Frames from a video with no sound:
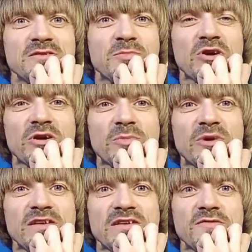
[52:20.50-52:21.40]
Burning
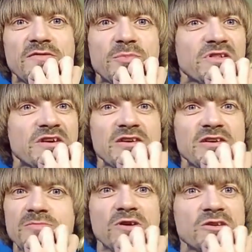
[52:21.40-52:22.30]
Man, never been
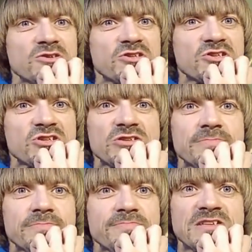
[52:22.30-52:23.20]
there. No interest.
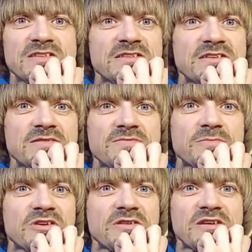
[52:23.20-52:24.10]
That's not
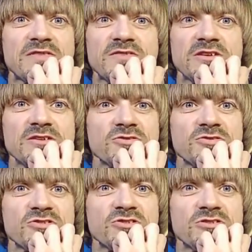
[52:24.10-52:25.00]
something I have any
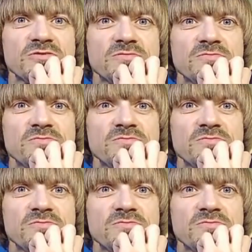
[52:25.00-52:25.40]
interest in.